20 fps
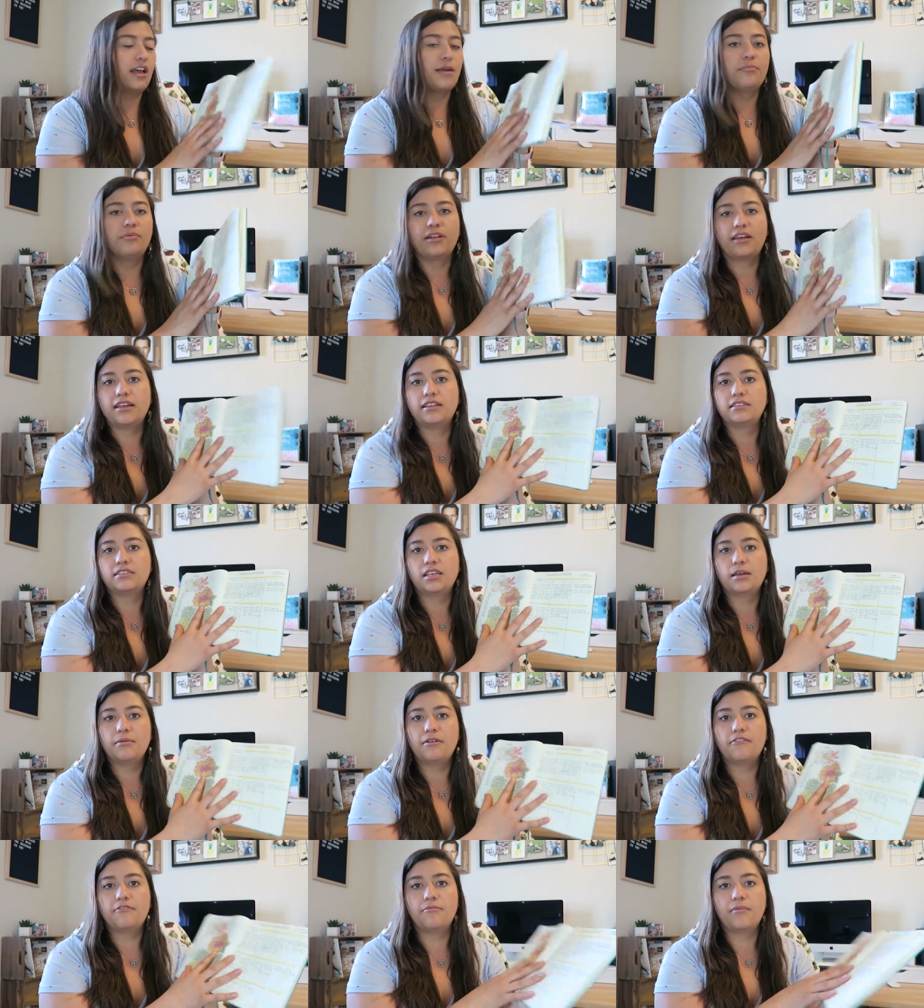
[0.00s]
I plan
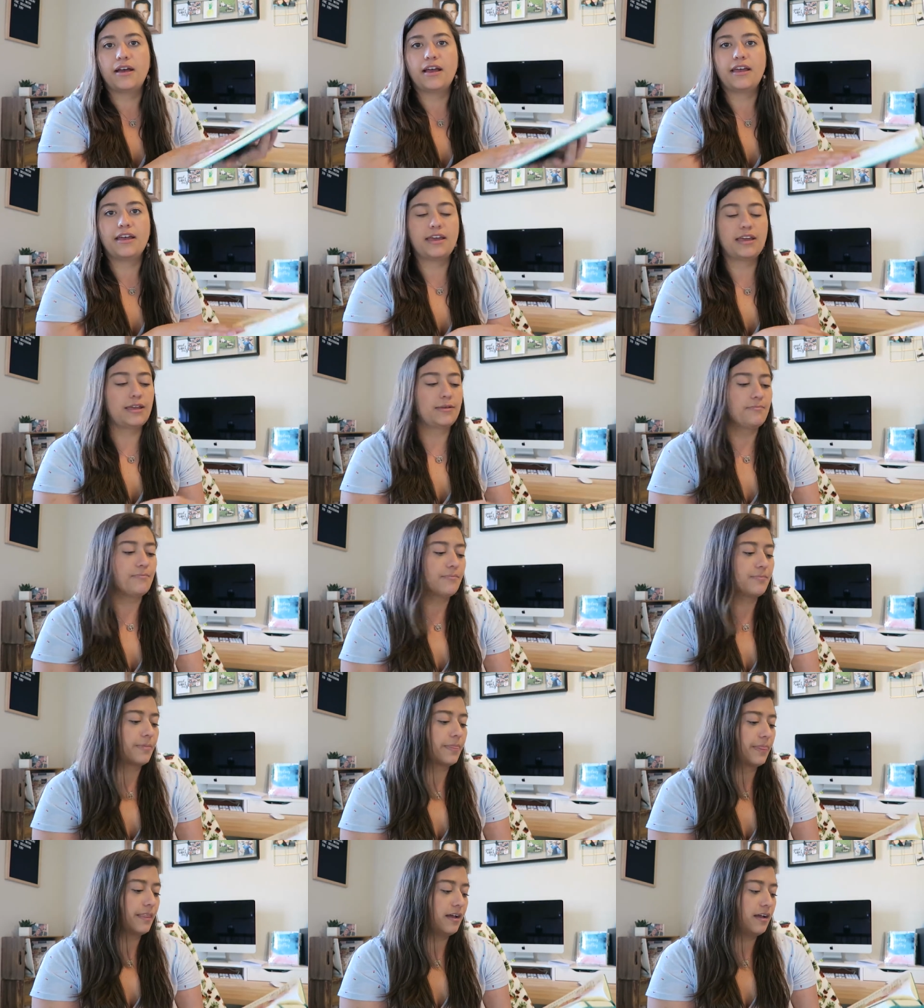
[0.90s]
some of my
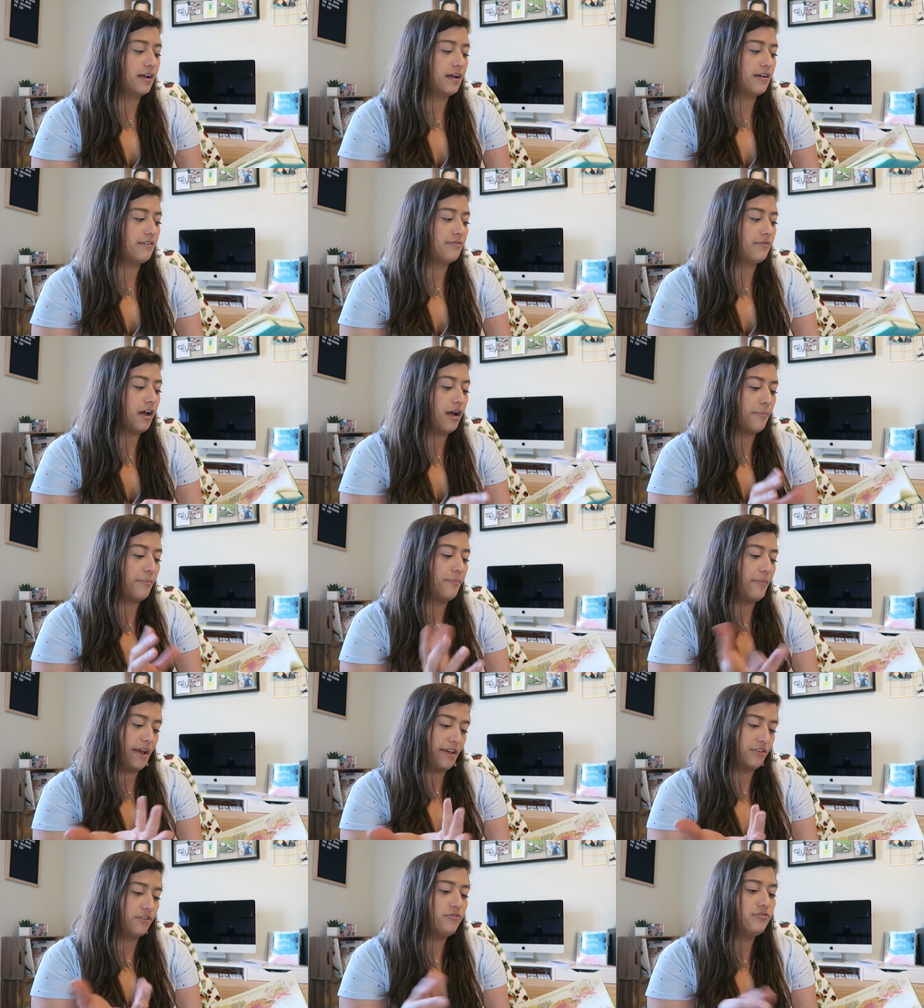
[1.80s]
uh,
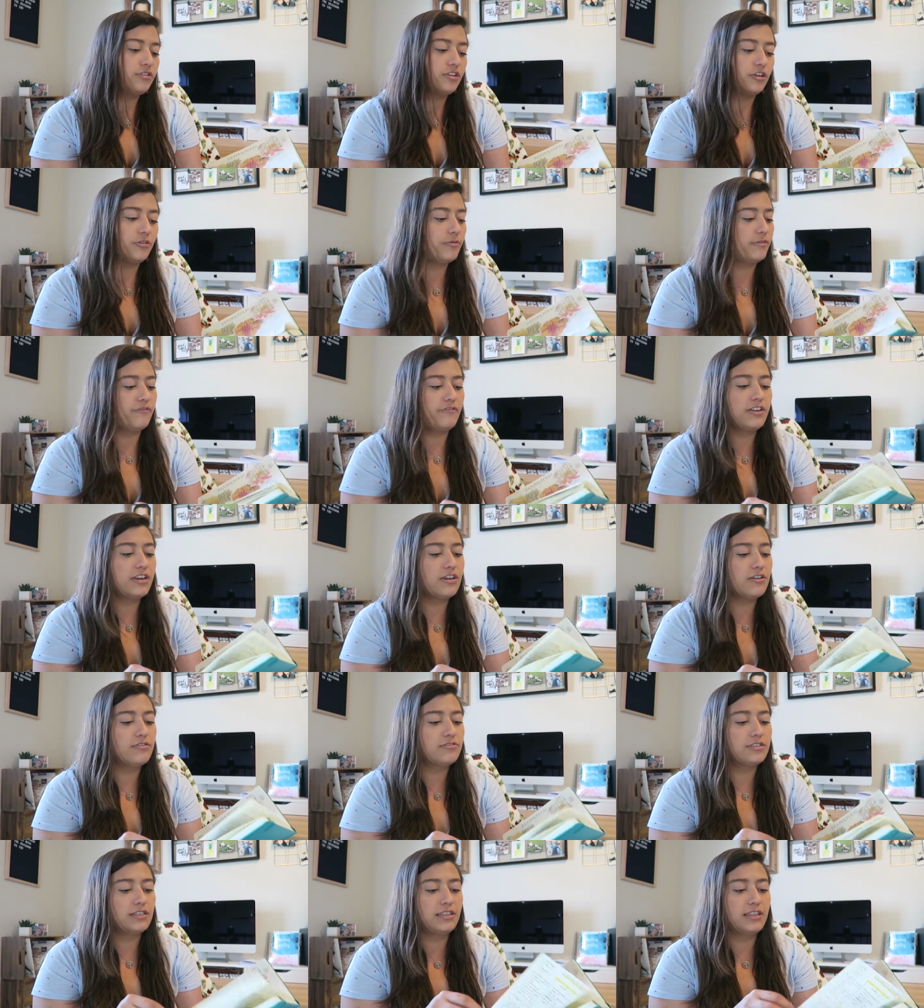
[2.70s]
my YouTube and
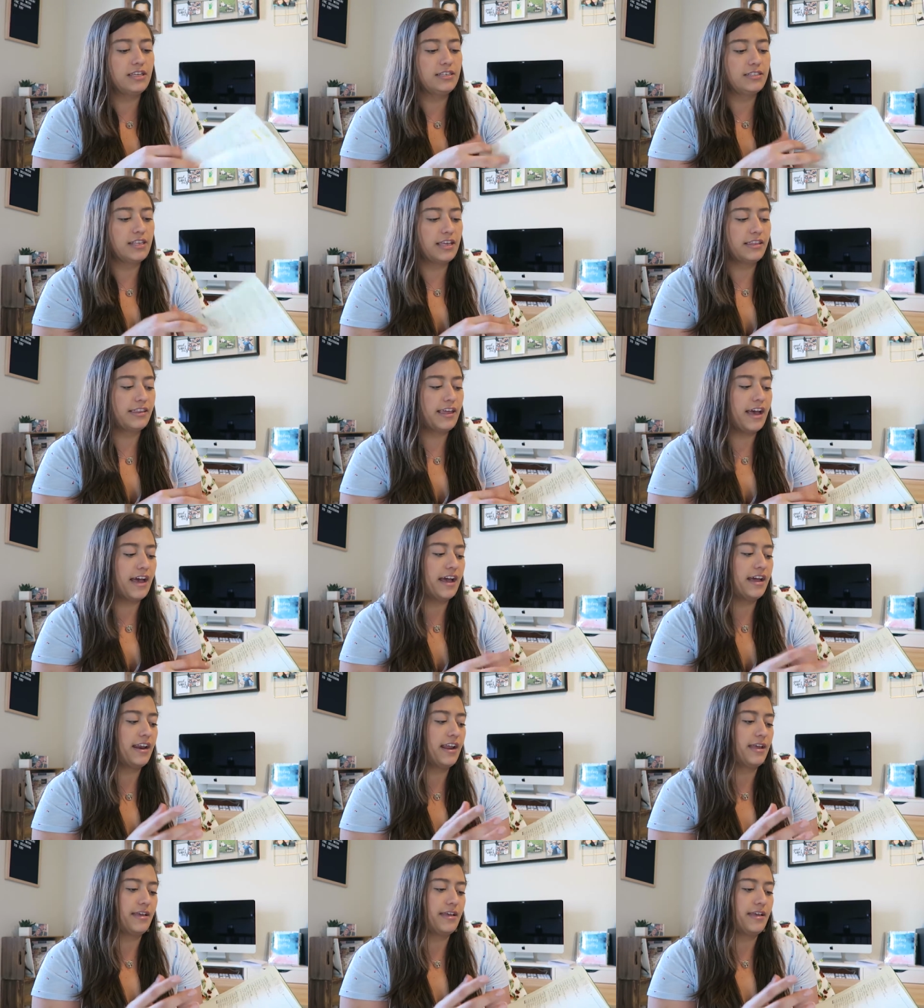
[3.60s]
videos and things like that.